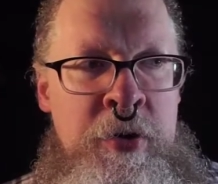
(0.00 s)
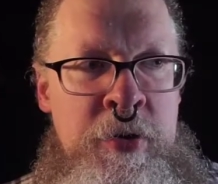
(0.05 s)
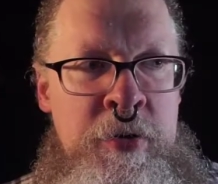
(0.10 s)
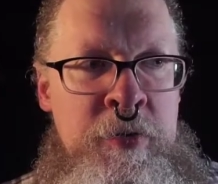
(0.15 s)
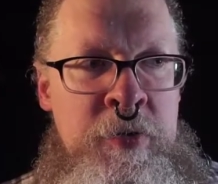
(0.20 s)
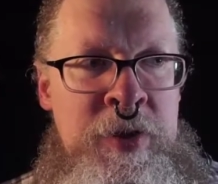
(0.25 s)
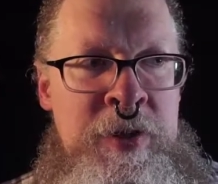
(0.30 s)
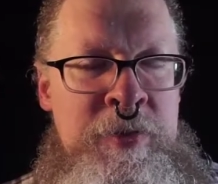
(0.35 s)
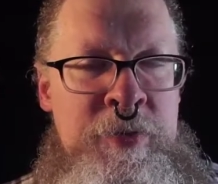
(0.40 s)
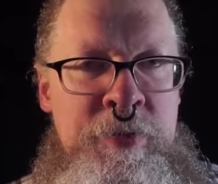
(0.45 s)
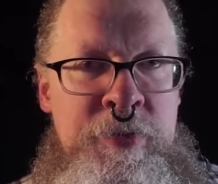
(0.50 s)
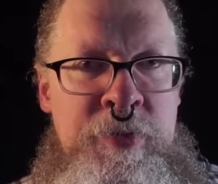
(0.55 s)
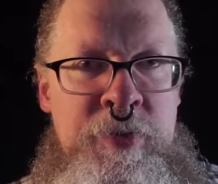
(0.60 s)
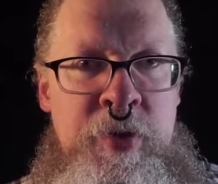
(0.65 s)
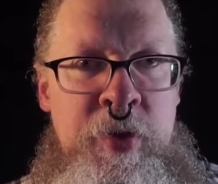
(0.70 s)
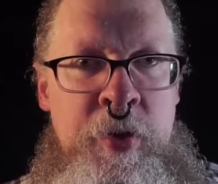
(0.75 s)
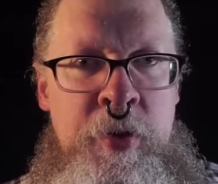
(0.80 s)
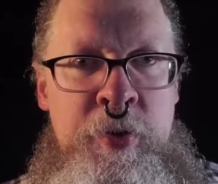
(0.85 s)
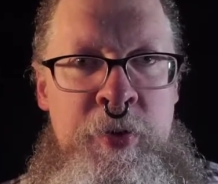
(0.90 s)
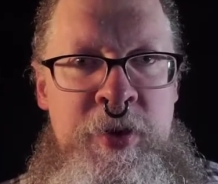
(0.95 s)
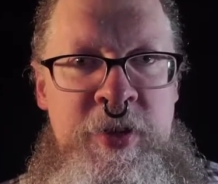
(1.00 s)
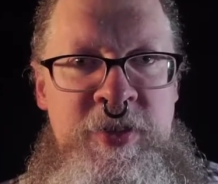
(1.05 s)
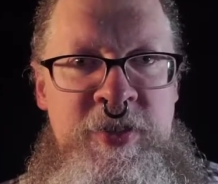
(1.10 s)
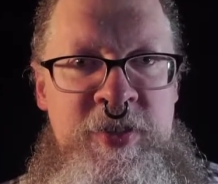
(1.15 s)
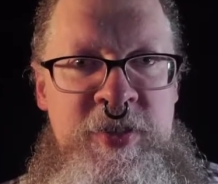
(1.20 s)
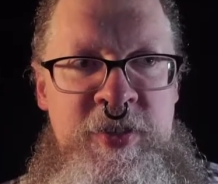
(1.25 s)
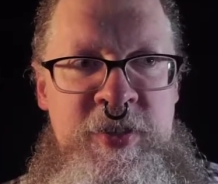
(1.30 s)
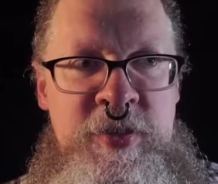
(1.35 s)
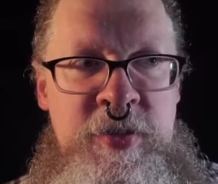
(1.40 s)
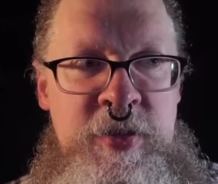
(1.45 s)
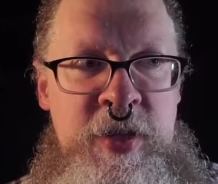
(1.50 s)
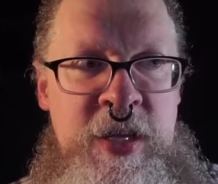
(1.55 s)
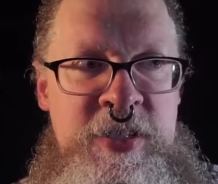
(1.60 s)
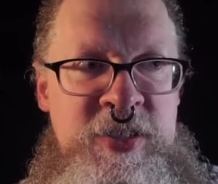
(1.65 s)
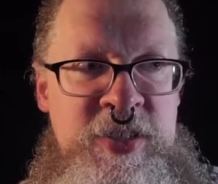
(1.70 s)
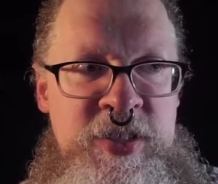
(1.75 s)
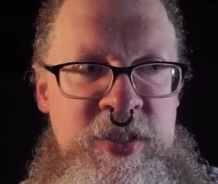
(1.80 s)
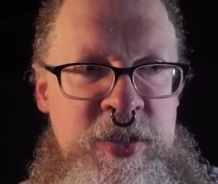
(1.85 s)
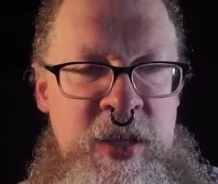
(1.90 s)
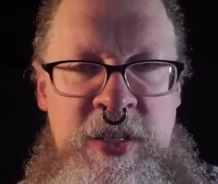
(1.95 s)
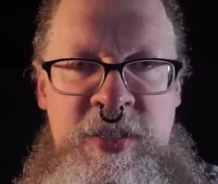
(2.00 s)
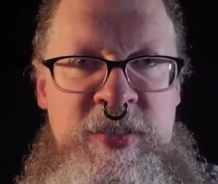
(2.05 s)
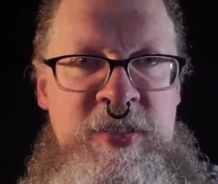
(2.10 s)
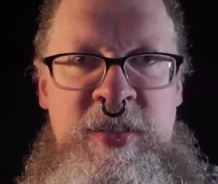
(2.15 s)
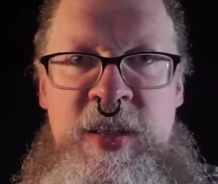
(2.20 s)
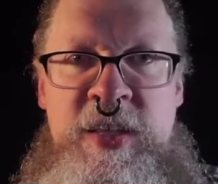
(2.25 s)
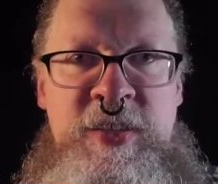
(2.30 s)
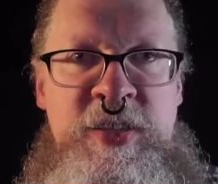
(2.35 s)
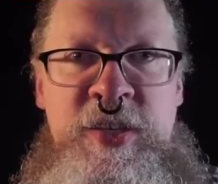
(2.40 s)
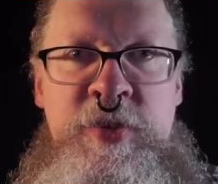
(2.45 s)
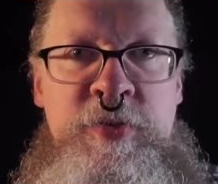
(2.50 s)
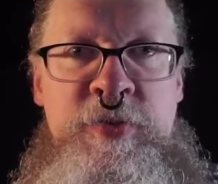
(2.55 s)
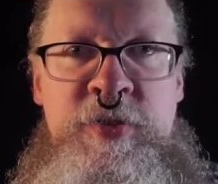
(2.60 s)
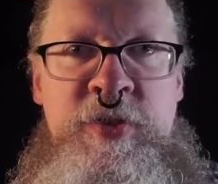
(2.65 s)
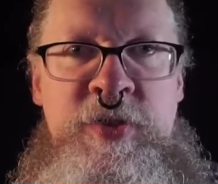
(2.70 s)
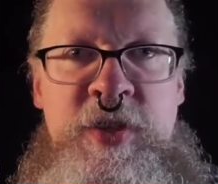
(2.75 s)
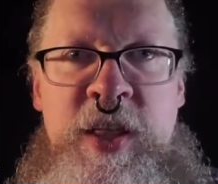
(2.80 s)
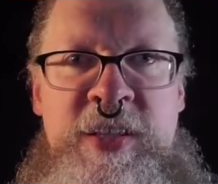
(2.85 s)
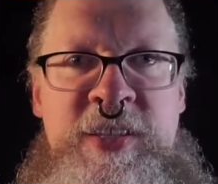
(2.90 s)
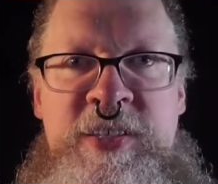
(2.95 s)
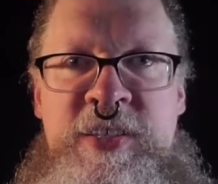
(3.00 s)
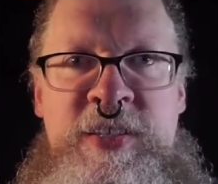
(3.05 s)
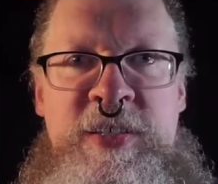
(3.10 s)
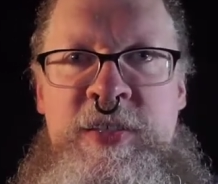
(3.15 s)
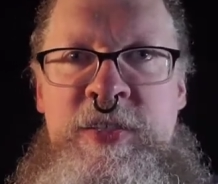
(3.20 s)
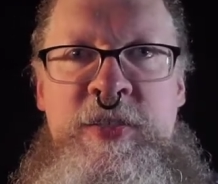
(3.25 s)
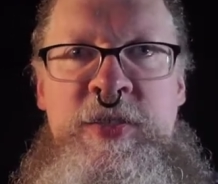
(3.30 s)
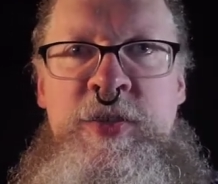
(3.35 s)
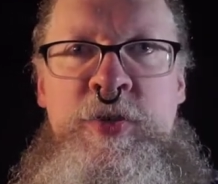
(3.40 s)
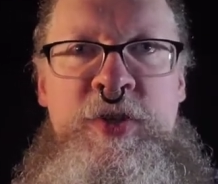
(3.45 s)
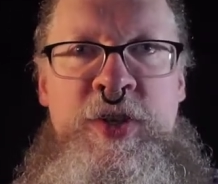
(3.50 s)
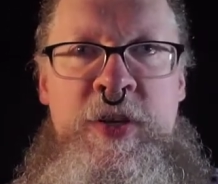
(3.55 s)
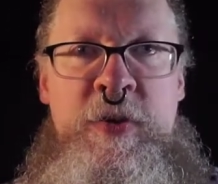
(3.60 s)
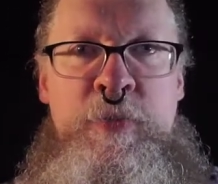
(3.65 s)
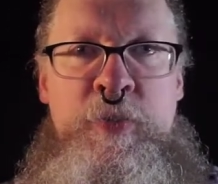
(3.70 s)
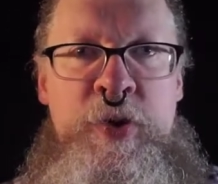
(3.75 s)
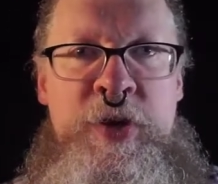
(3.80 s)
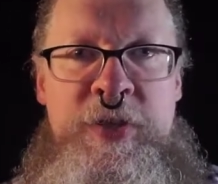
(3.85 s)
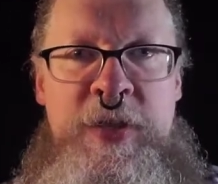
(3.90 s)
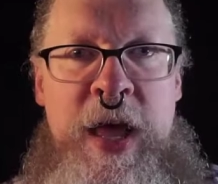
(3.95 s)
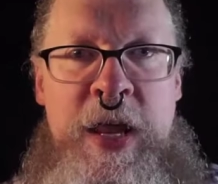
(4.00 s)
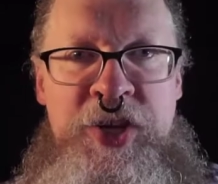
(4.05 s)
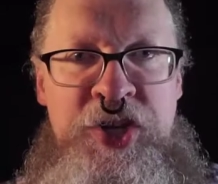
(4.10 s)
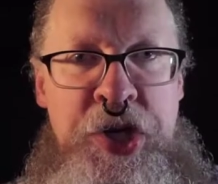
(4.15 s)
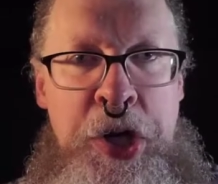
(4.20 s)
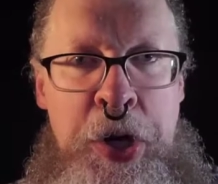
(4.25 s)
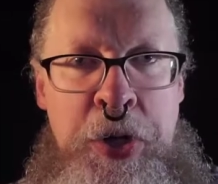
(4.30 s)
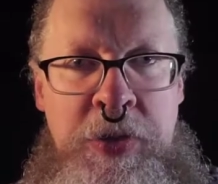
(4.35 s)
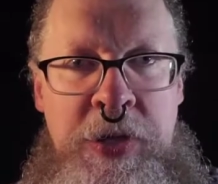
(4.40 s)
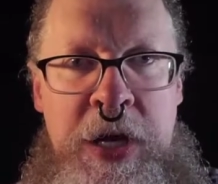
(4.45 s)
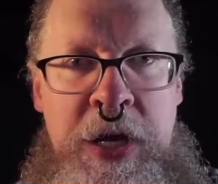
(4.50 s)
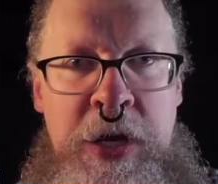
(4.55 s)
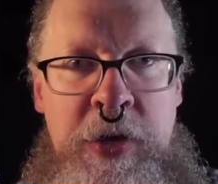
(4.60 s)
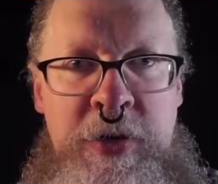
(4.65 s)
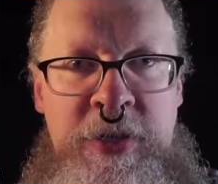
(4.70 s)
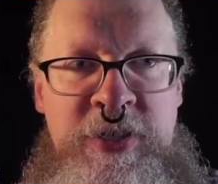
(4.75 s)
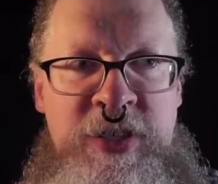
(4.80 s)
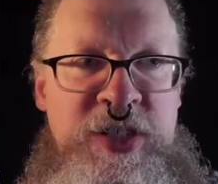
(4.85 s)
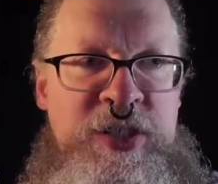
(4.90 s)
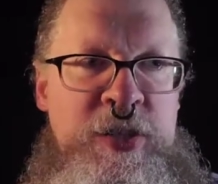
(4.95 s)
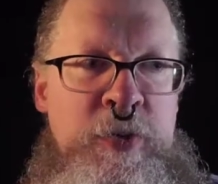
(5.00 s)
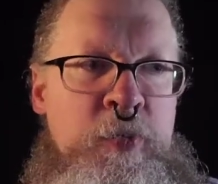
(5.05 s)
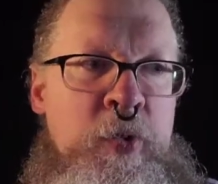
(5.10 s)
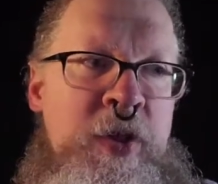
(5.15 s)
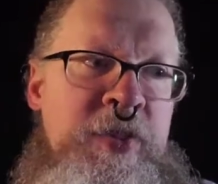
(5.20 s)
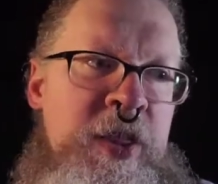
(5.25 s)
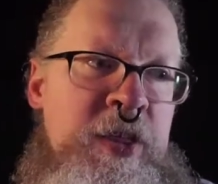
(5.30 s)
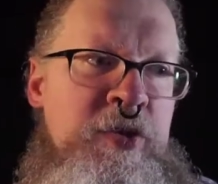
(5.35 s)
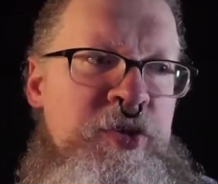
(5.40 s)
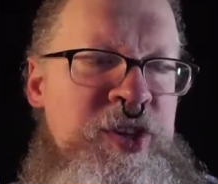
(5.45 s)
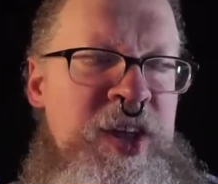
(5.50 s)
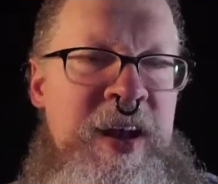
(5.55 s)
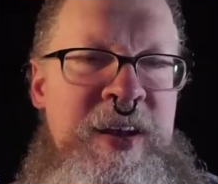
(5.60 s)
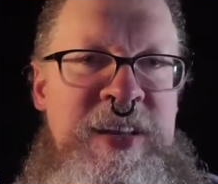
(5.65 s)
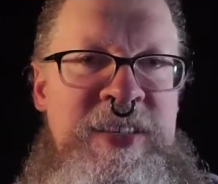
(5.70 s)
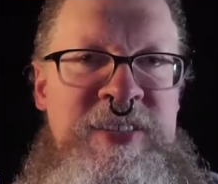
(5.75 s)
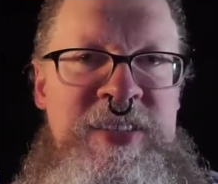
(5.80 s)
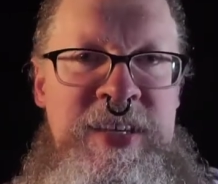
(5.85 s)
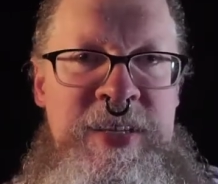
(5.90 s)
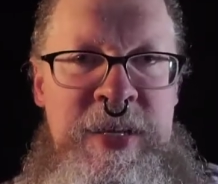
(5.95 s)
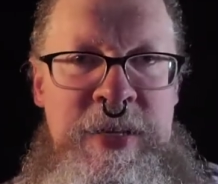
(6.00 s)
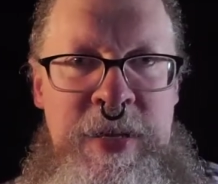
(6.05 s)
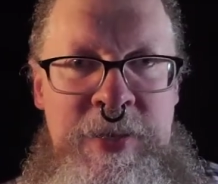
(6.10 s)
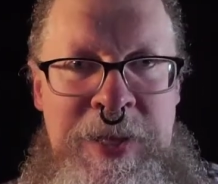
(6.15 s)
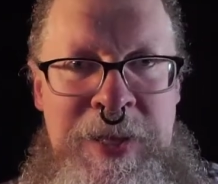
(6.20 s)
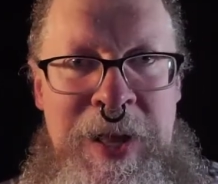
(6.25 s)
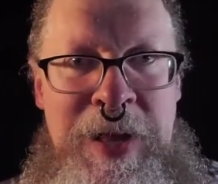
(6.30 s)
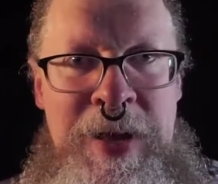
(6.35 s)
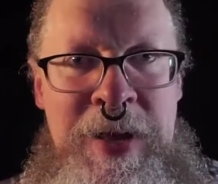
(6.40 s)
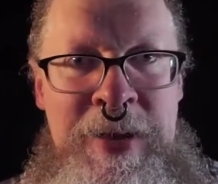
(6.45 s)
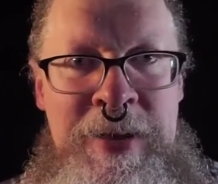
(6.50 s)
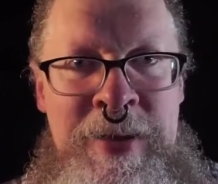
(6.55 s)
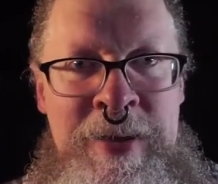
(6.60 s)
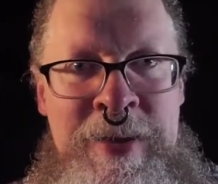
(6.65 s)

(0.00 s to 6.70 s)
Well, no, it's that's that's that you that's you didn't bring that chair there. It's just the one that you tend to sit in a lot.